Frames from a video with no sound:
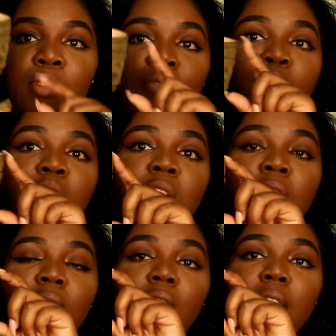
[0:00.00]
the
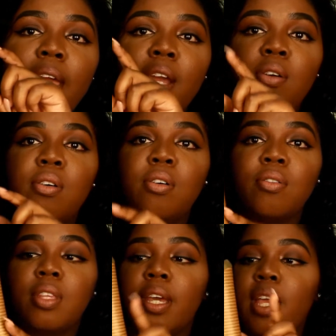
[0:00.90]
ruching around the
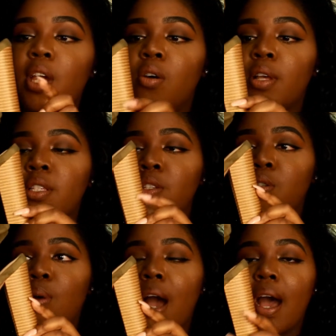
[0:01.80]
ankle, the heel isn't
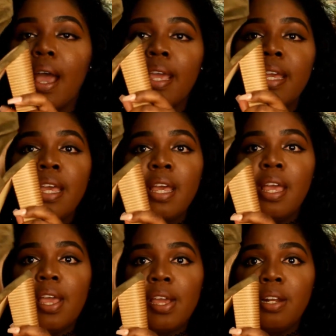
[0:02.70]
too high,
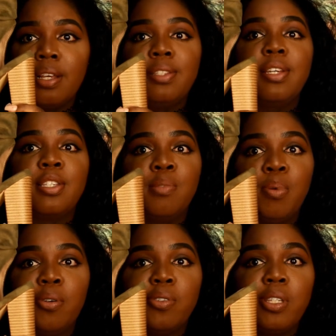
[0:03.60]
and it's
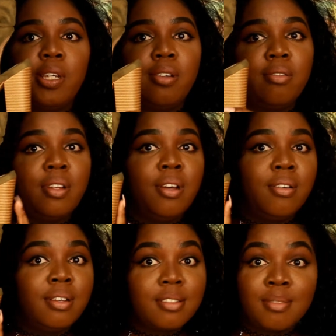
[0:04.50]
exposed heel. No,
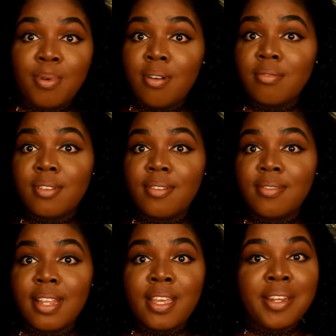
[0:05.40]
exposed
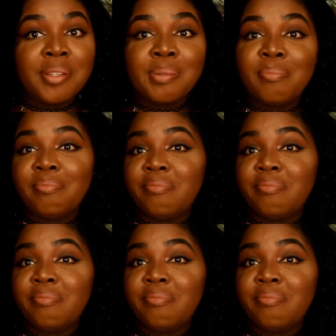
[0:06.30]
heel, ladies.